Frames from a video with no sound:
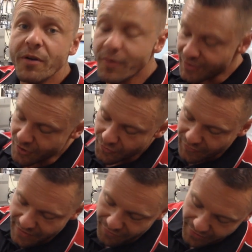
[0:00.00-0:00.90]
wondering what the new
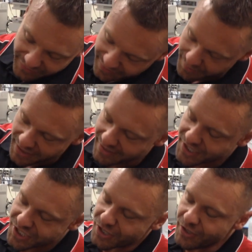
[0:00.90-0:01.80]
flavor is, I'm not
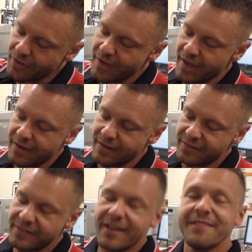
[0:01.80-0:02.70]
going to show you yet.
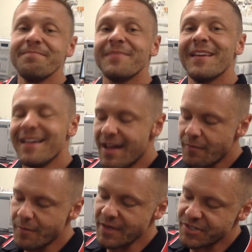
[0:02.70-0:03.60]
Instead,
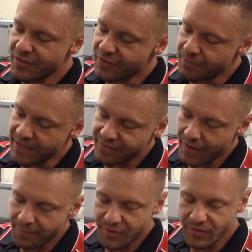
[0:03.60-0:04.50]
i will make sure this meets
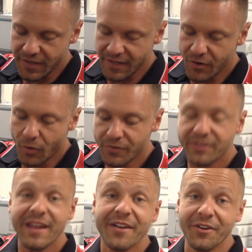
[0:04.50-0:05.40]
up to the gold
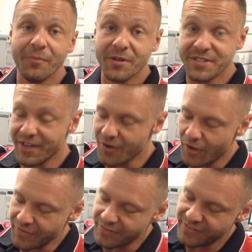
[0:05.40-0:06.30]
standard, which they
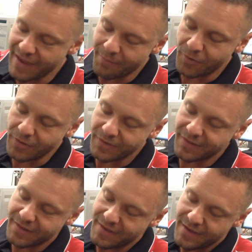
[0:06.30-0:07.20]
call the sample
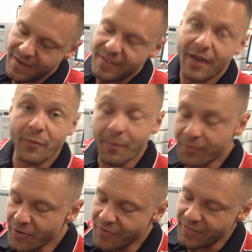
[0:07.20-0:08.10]
that we
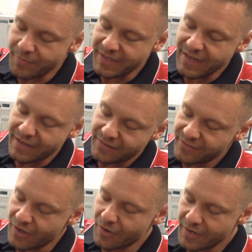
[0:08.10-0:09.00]
approved at the beginning.
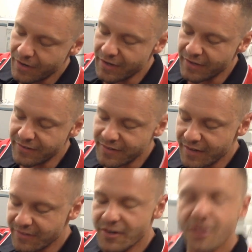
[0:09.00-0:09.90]
So here it is,
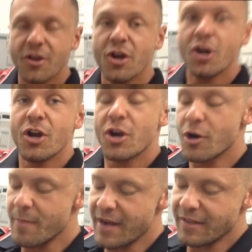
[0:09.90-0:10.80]
nice and
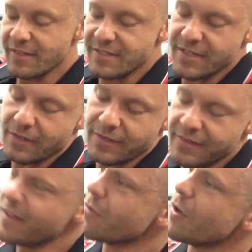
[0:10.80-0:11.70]
hermetically sealed.
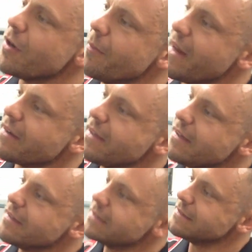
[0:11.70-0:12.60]
Is that the word, hermetically?
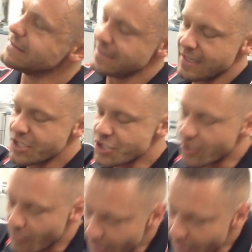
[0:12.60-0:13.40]
Sure,